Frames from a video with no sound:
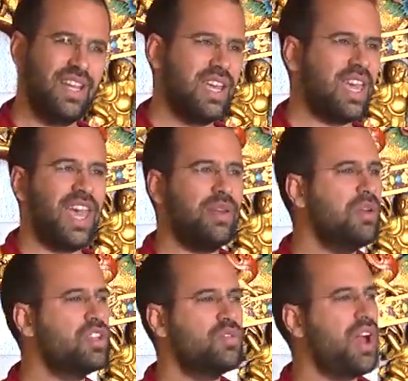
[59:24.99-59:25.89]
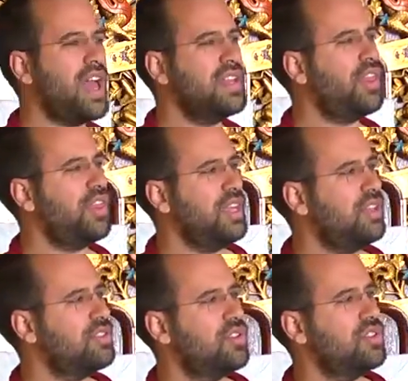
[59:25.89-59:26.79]
Can we do anything
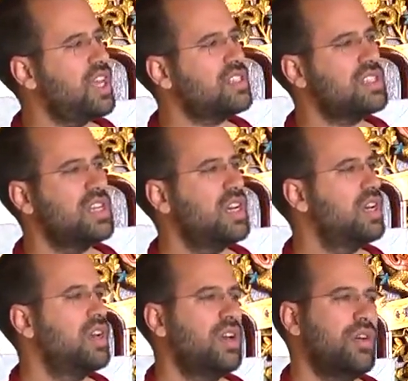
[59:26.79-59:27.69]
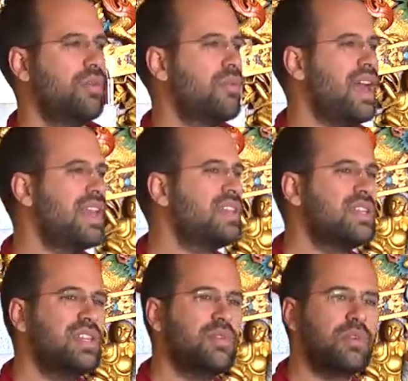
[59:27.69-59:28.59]
so that
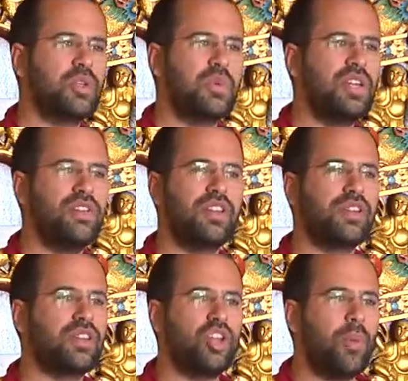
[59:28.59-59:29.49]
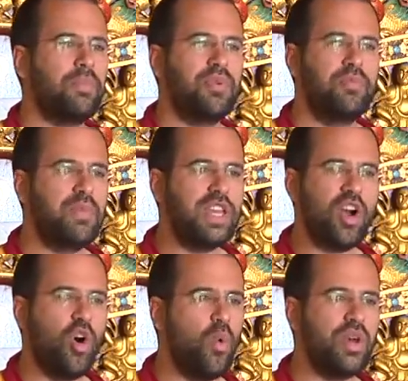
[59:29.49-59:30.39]
reality in which we live, it stop being
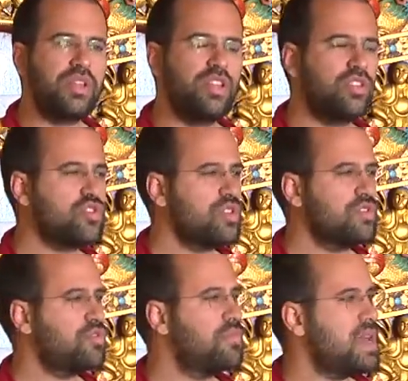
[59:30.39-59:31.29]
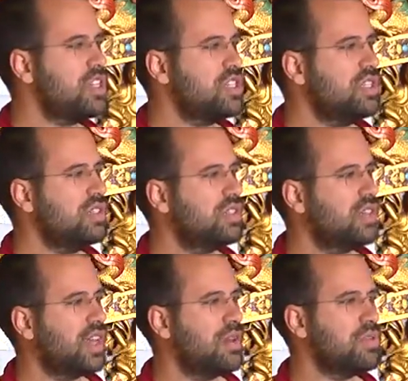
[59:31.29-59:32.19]
always into transformation?
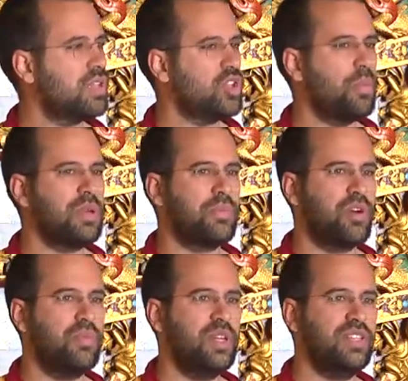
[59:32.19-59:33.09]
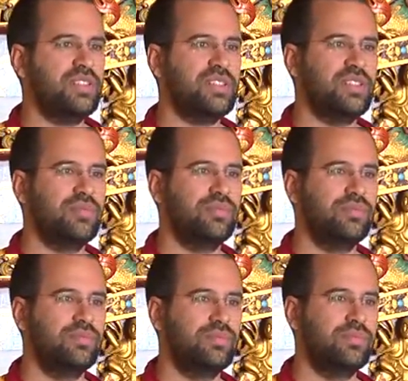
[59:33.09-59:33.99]
Can we stop impermanence?
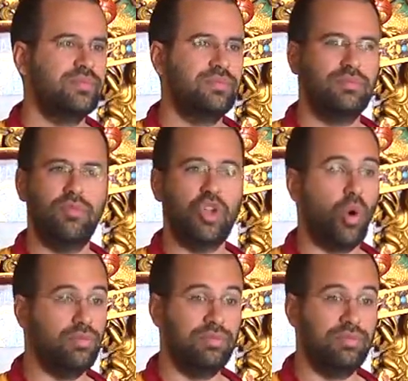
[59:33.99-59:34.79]
No.